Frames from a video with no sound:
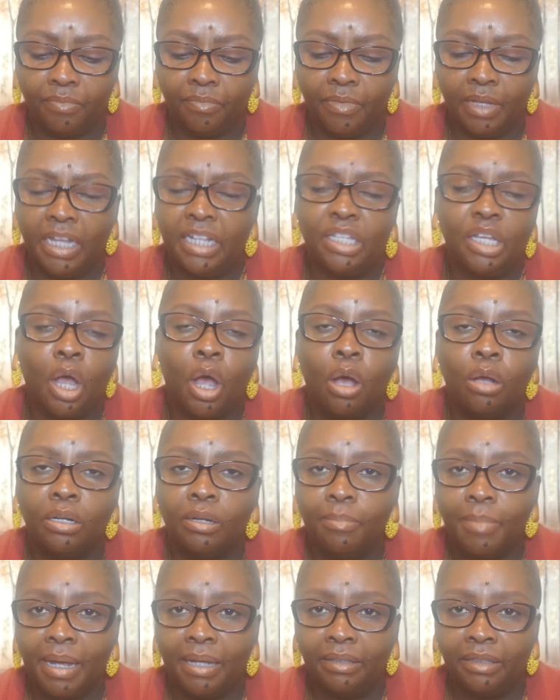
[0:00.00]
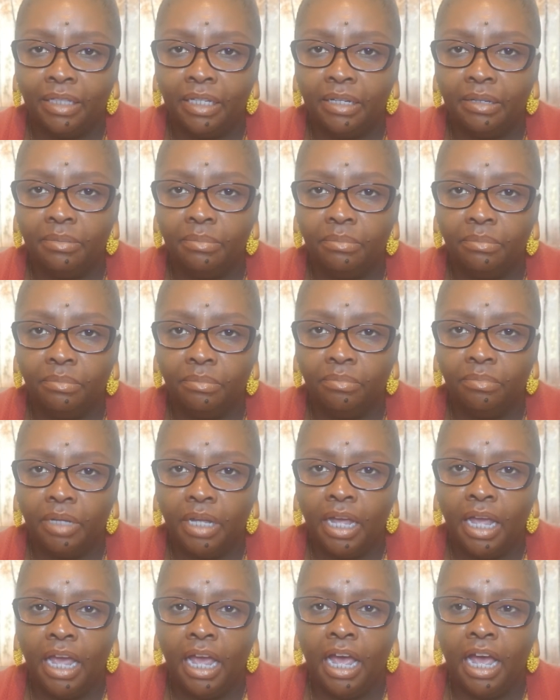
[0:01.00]
it's all about them,
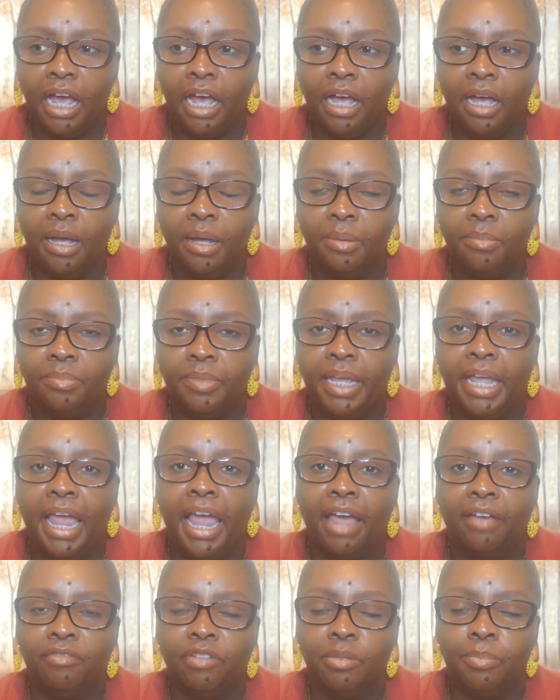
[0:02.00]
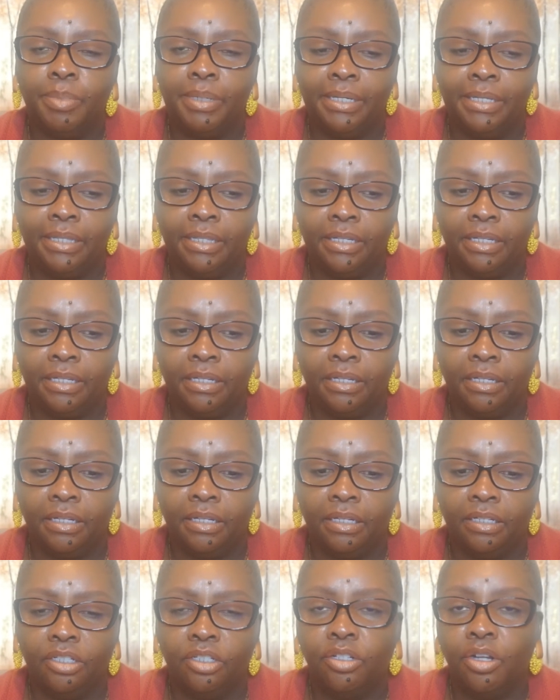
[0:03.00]
um, they have to be
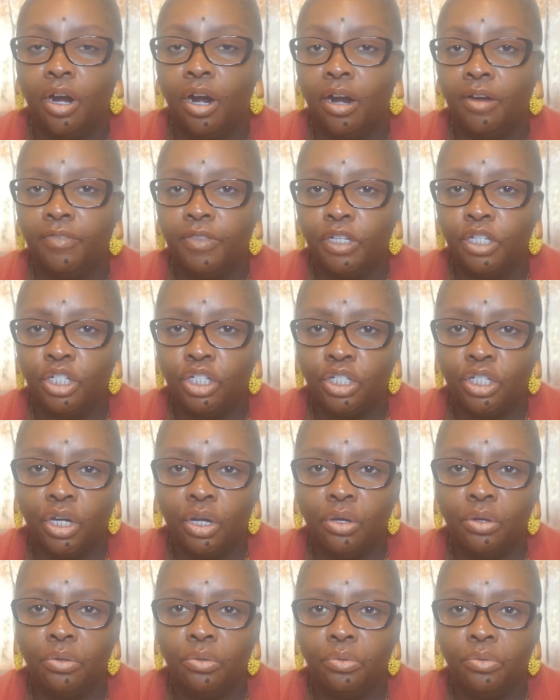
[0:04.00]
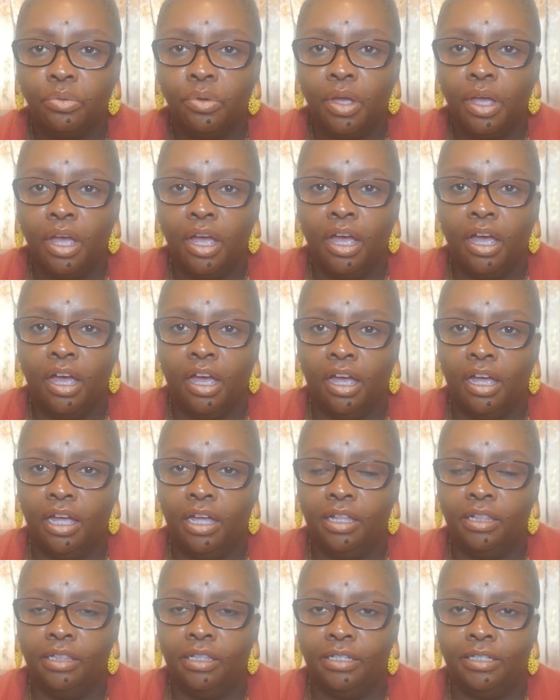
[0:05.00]
the star of the show,
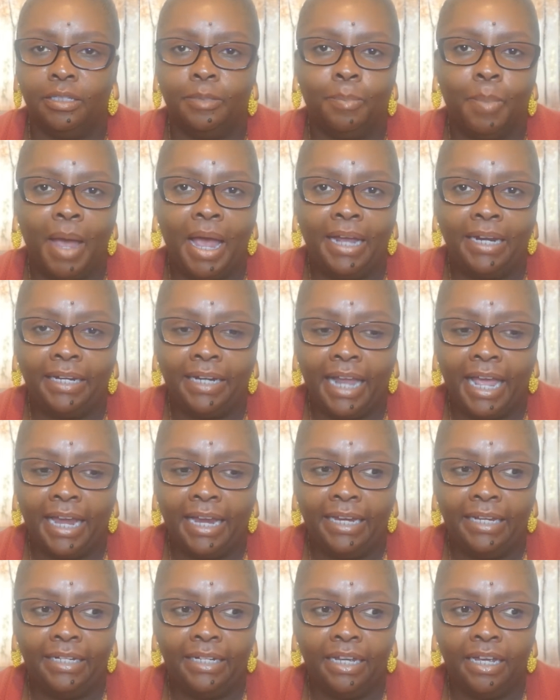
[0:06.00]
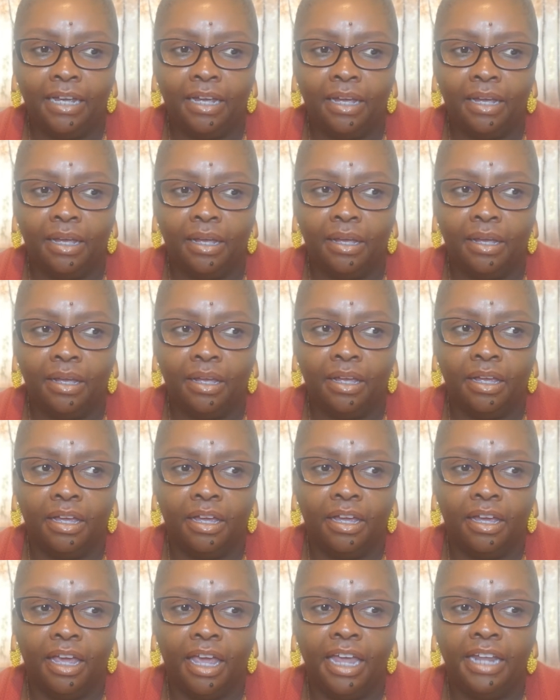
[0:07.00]
uh, the spotlight, uh,
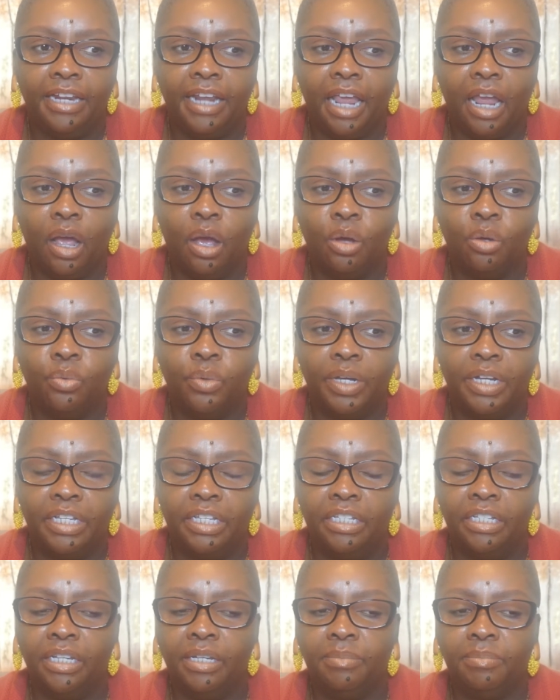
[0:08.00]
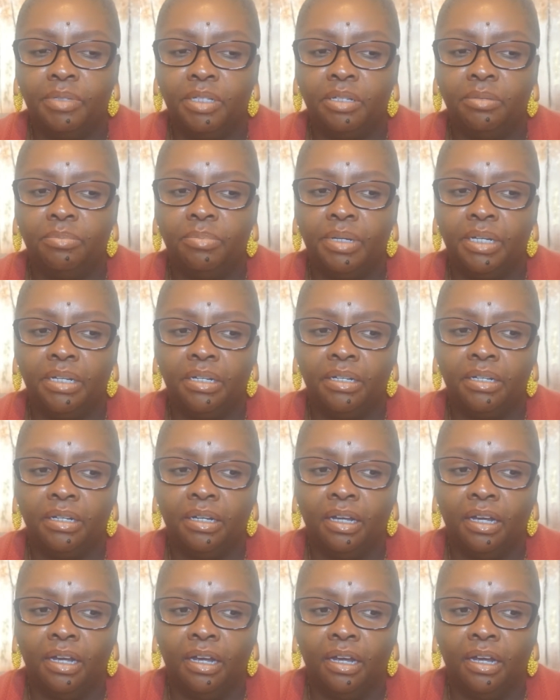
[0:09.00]
and they always seem to be